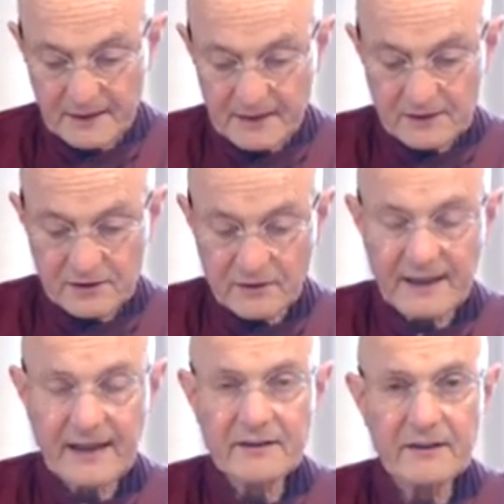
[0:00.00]
So an
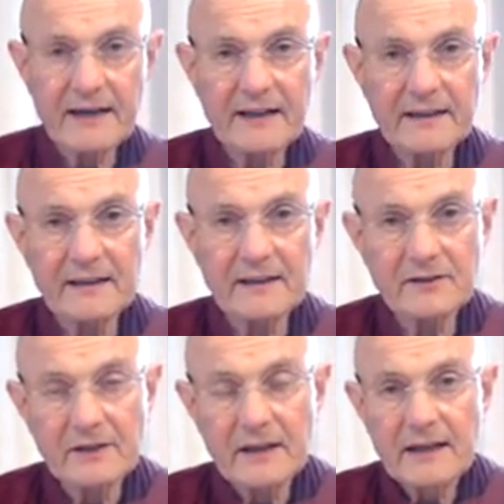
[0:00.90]
aggregate
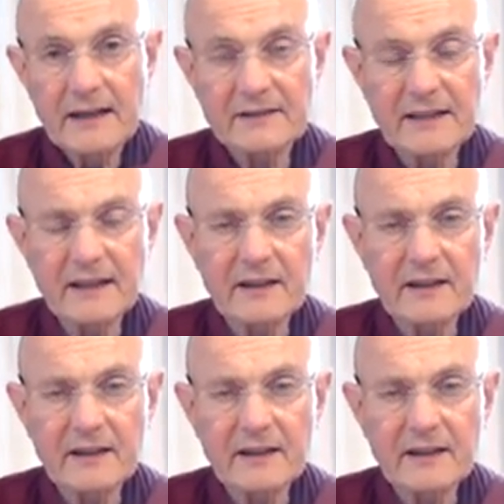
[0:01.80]
is telling